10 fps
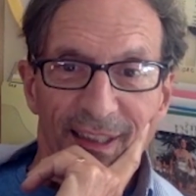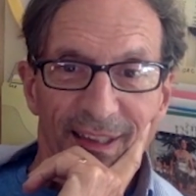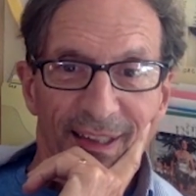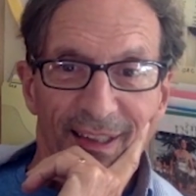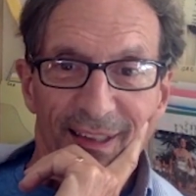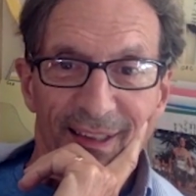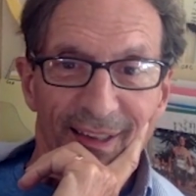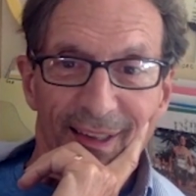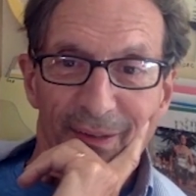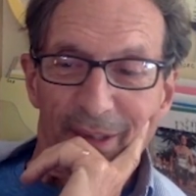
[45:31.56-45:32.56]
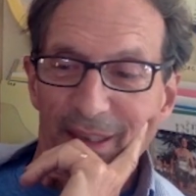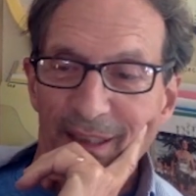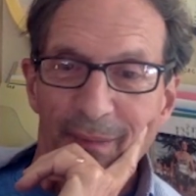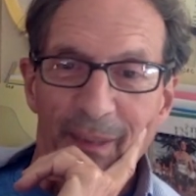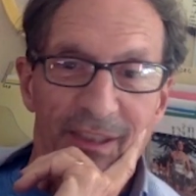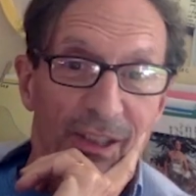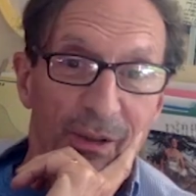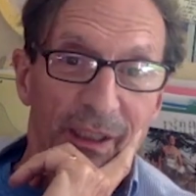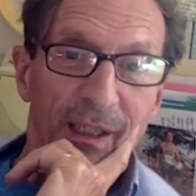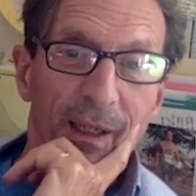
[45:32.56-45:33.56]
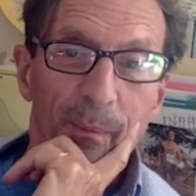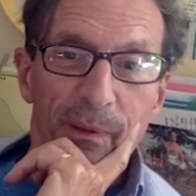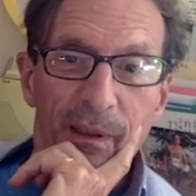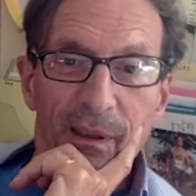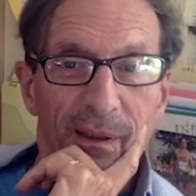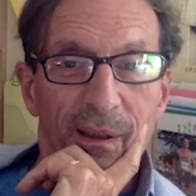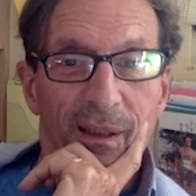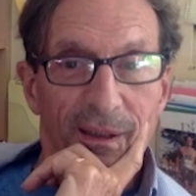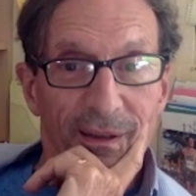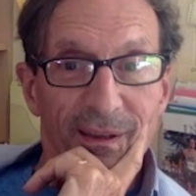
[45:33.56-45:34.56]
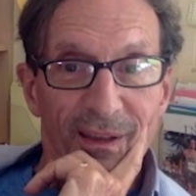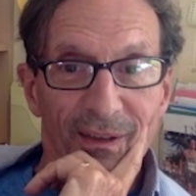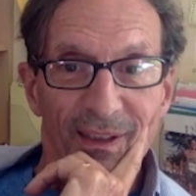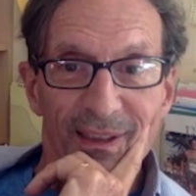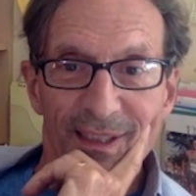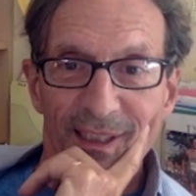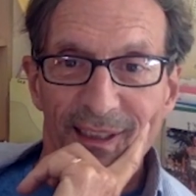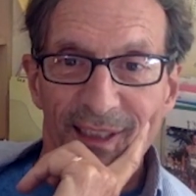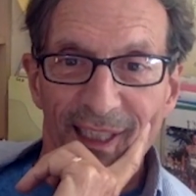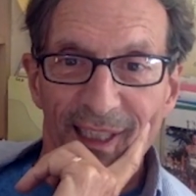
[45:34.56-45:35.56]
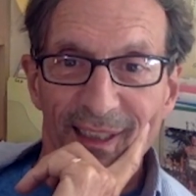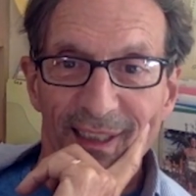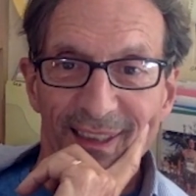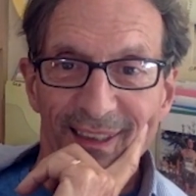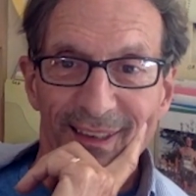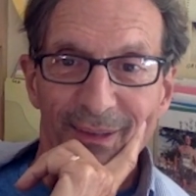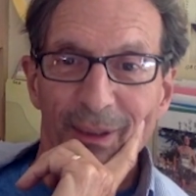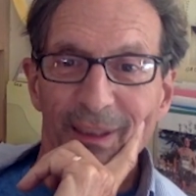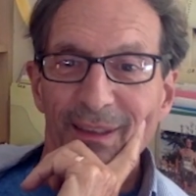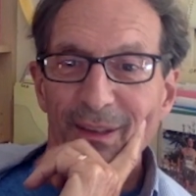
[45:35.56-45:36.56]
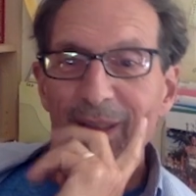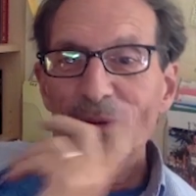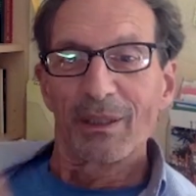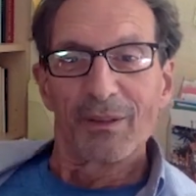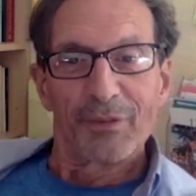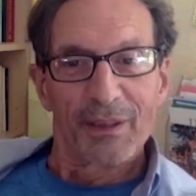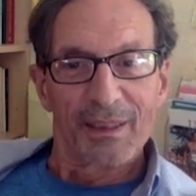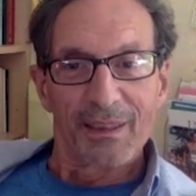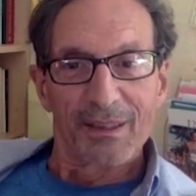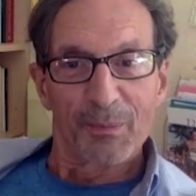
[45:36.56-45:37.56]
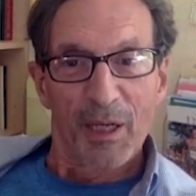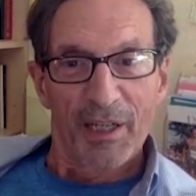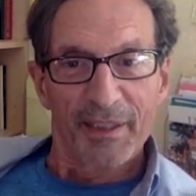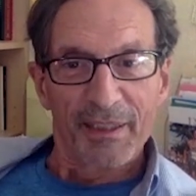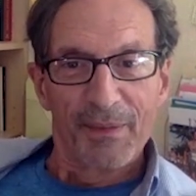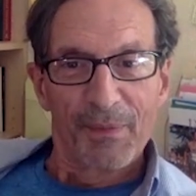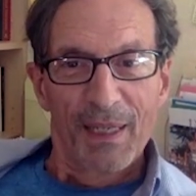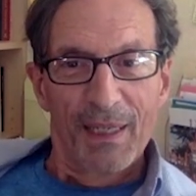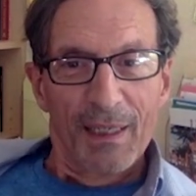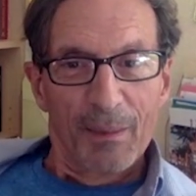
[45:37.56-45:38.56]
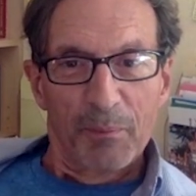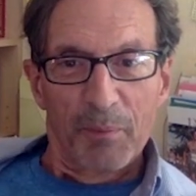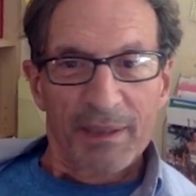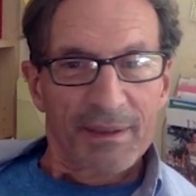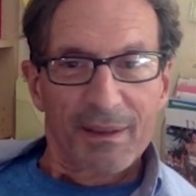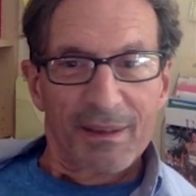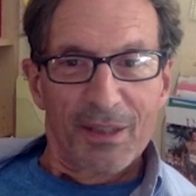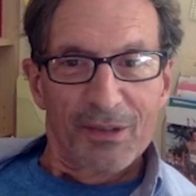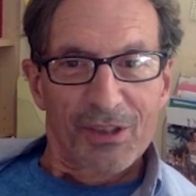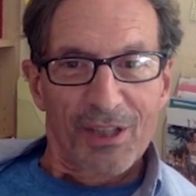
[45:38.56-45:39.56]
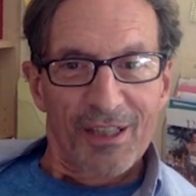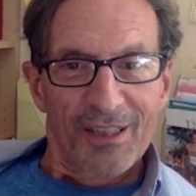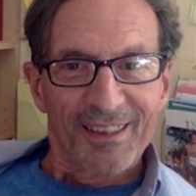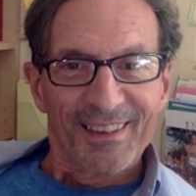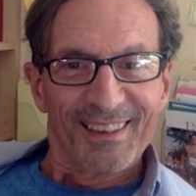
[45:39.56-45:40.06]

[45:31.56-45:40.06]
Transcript: Uh, I would talk about showing up Mm-hmm. you know things like that like uh, what you know what are you feeling in your body but no jargon